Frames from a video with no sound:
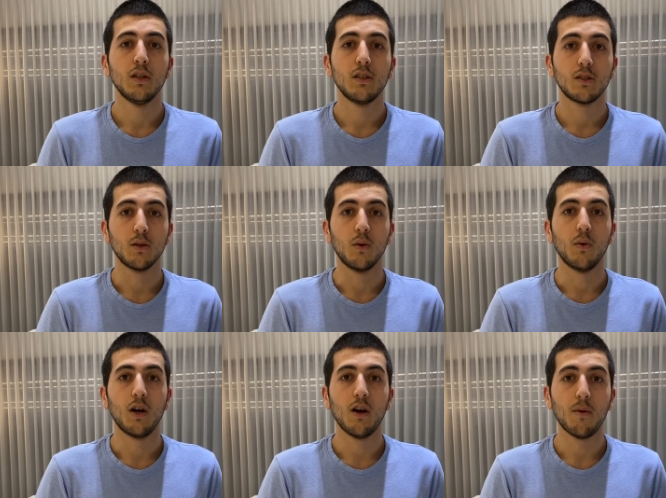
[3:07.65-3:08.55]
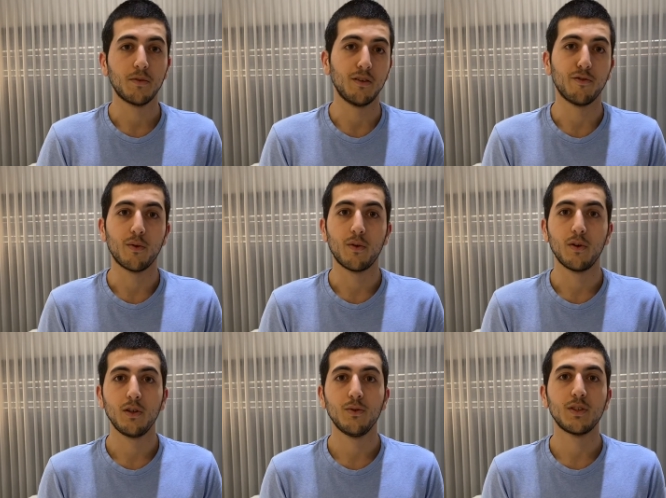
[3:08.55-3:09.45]
So I opted for
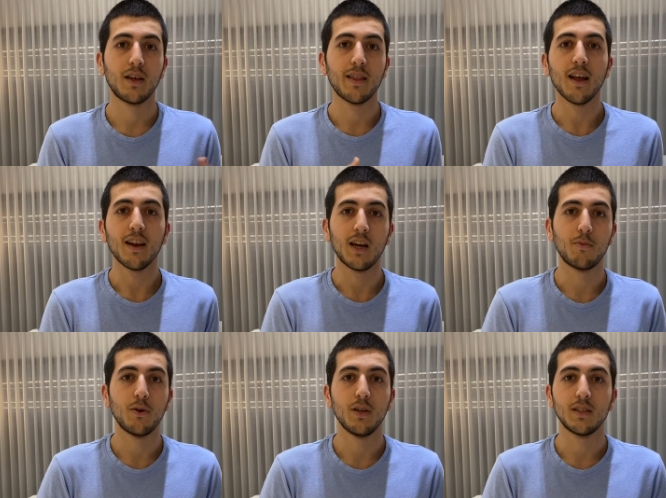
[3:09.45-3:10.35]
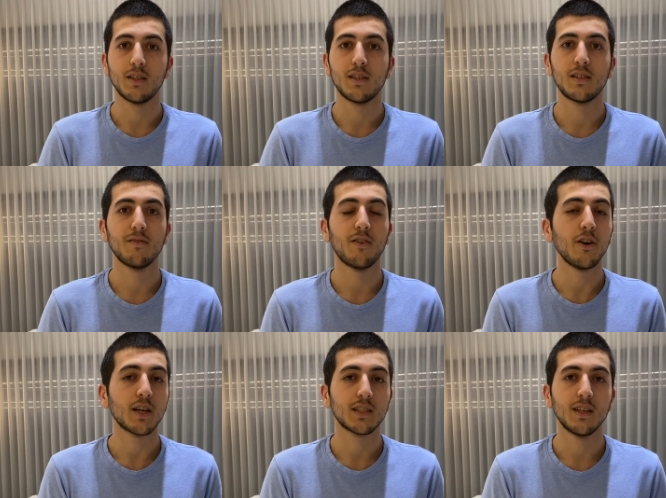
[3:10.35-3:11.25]
using that library, as it's very
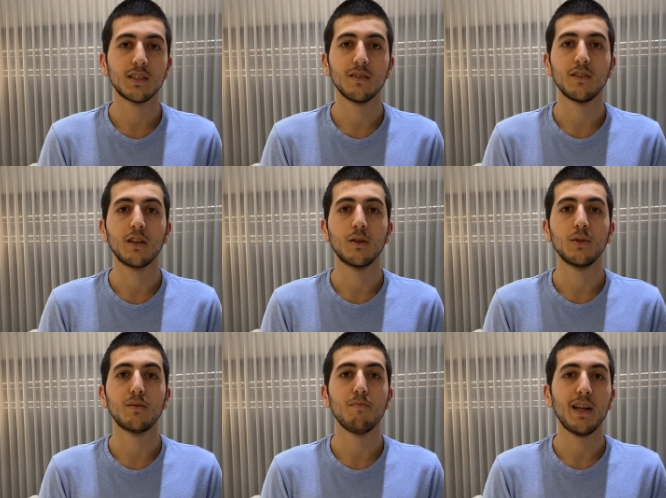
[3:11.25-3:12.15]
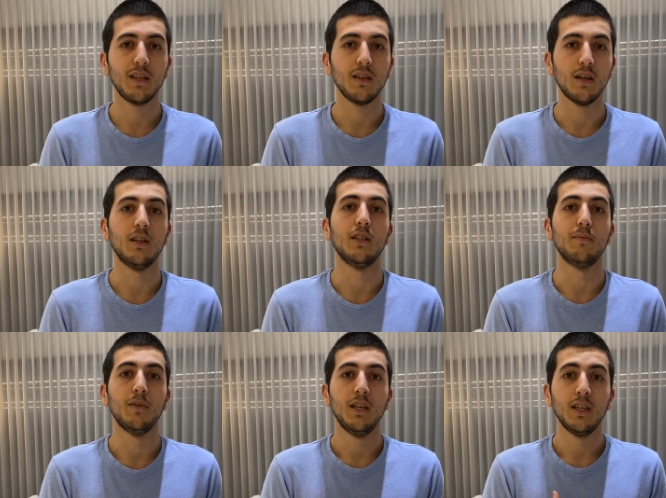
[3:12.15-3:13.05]
extensive and includes many
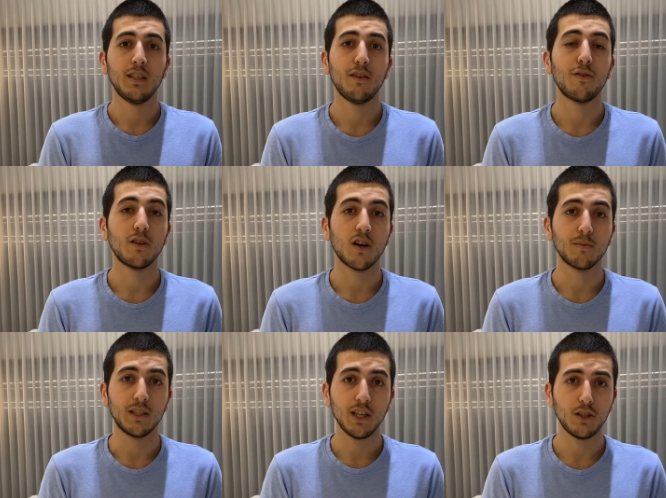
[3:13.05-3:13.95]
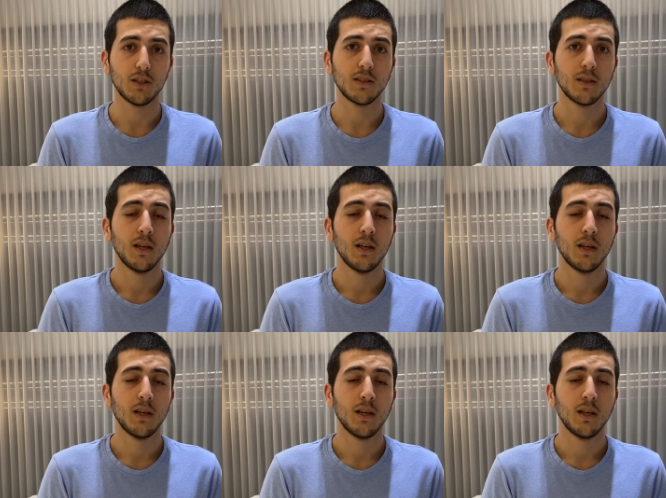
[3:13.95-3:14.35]
different augmentations.